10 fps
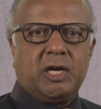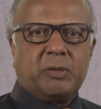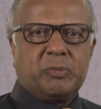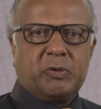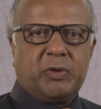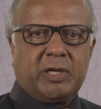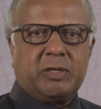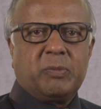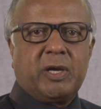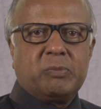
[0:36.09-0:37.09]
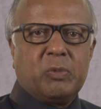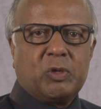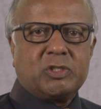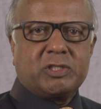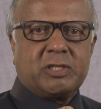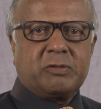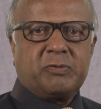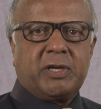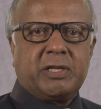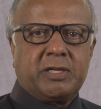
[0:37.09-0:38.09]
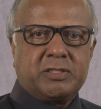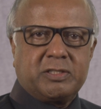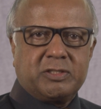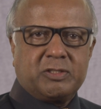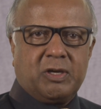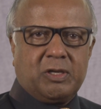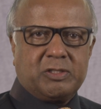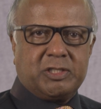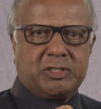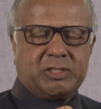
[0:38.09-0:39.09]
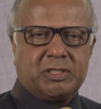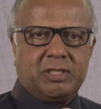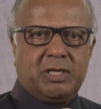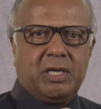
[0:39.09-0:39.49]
are provided by board certified anesthesiologists.